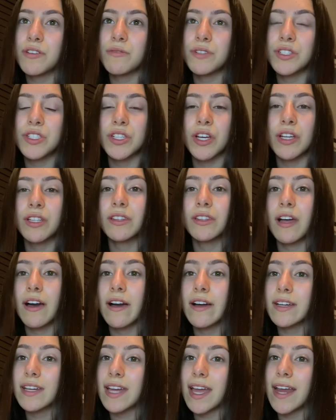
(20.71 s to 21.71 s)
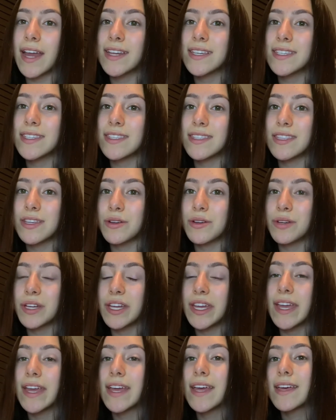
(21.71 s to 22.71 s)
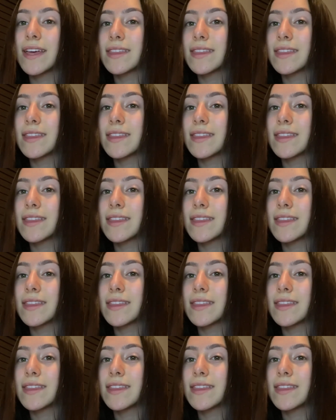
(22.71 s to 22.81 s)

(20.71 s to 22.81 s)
was John Locke and his theory